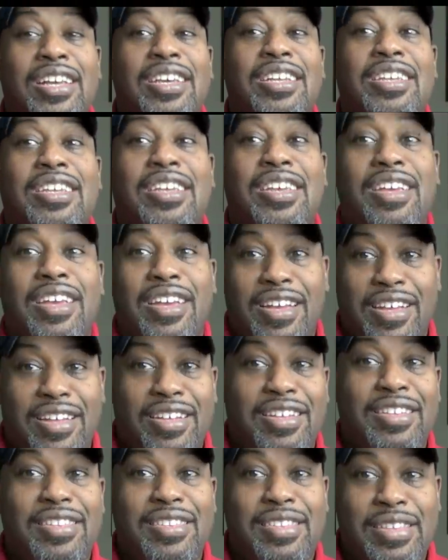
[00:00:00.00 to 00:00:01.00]
Yeah,
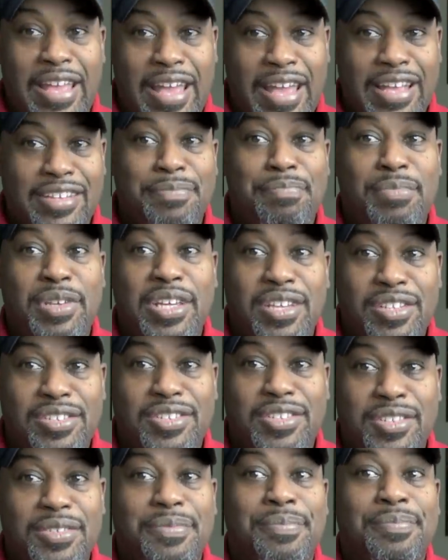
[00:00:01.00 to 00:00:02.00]
that
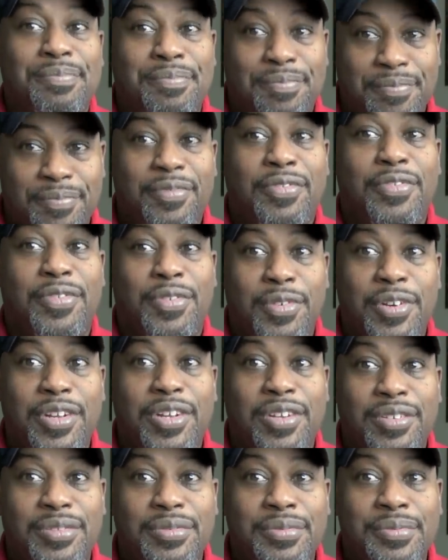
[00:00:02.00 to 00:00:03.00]
bitch. For
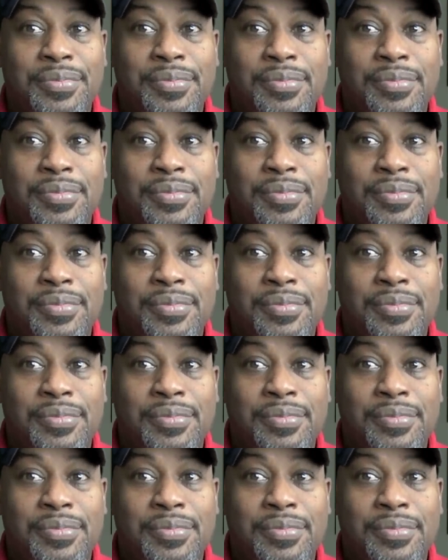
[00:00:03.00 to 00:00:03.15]
real.